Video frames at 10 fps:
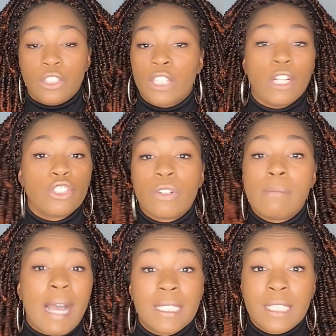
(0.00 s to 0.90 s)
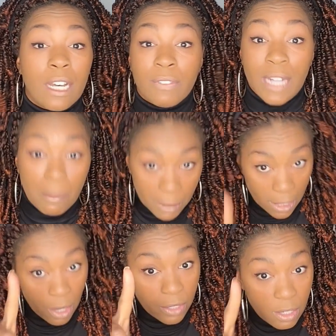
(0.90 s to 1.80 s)
surgery myself, and I'd be
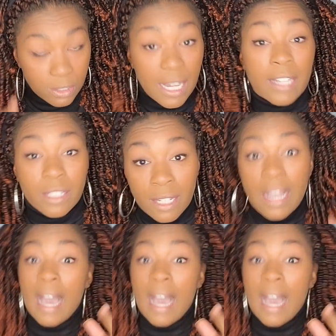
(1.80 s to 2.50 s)
like, hold on, doctor,